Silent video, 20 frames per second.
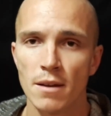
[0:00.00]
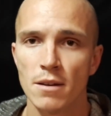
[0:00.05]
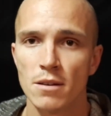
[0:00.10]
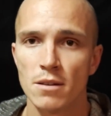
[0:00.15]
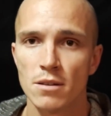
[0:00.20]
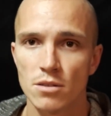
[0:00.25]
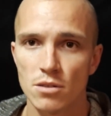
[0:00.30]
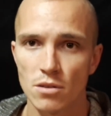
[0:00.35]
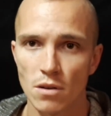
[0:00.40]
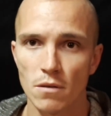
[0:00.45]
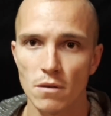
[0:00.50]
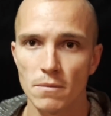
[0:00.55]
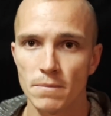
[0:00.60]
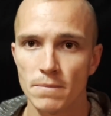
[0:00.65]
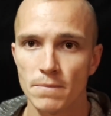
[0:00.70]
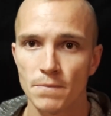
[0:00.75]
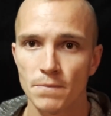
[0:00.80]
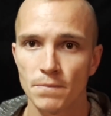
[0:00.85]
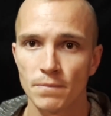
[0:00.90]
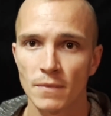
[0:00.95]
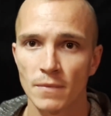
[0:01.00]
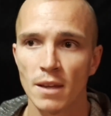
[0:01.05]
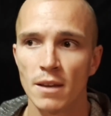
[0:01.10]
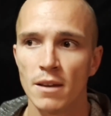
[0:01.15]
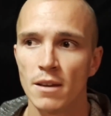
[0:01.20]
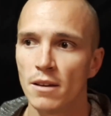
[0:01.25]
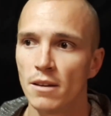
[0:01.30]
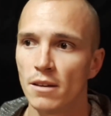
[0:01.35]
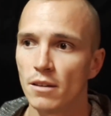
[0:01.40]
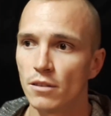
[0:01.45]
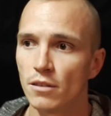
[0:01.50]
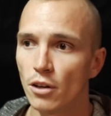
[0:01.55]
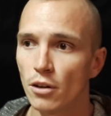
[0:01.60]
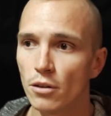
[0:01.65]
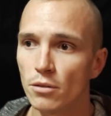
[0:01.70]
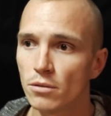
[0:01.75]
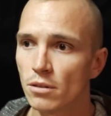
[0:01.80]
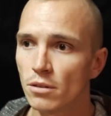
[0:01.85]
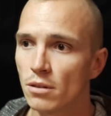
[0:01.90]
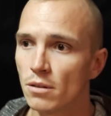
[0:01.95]
So,
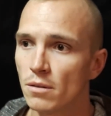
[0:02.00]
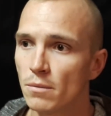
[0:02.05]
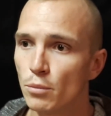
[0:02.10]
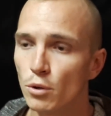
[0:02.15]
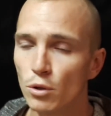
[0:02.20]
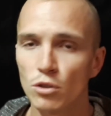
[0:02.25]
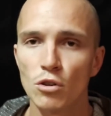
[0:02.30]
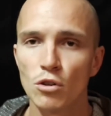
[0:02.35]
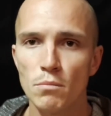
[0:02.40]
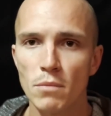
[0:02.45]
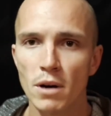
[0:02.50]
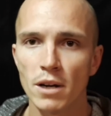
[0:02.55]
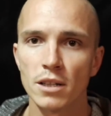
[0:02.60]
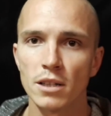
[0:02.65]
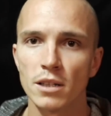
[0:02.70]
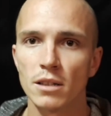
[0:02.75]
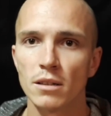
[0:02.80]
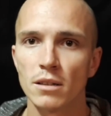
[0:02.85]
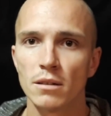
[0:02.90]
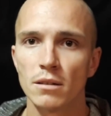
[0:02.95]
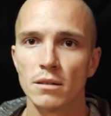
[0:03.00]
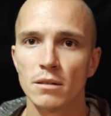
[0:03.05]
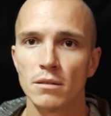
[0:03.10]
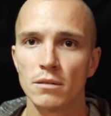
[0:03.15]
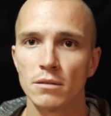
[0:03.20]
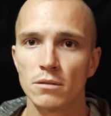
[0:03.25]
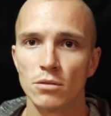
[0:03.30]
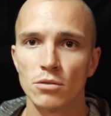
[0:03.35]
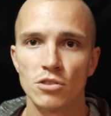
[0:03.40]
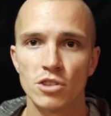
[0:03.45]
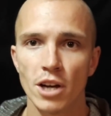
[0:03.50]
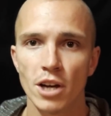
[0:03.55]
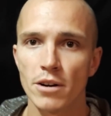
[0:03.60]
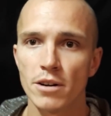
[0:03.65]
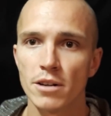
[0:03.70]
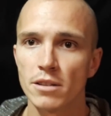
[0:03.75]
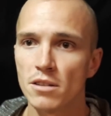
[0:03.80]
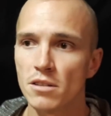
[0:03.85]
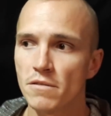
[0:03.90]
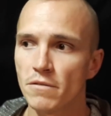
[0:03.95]
don't put your money to
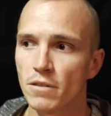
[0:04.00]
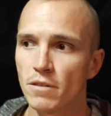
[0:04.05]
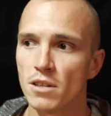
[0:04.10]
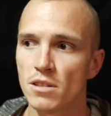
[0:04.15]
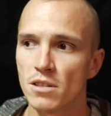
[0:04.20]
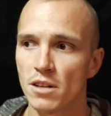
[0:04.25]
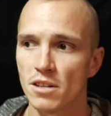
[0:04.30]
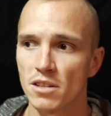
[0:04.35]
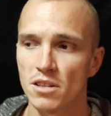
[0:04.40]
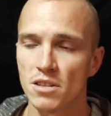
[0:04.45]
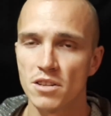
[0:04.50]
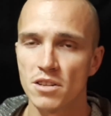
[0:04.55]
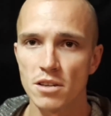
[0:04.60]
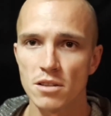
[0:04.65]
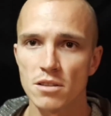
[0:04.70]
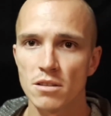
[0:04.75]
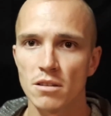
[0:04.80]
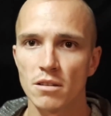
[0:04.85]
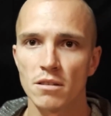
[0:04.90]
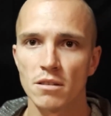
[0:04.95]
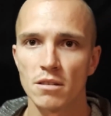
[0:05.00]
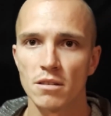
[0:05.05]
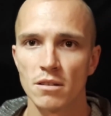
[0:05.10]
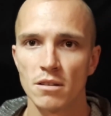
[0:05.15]
charities and things that existed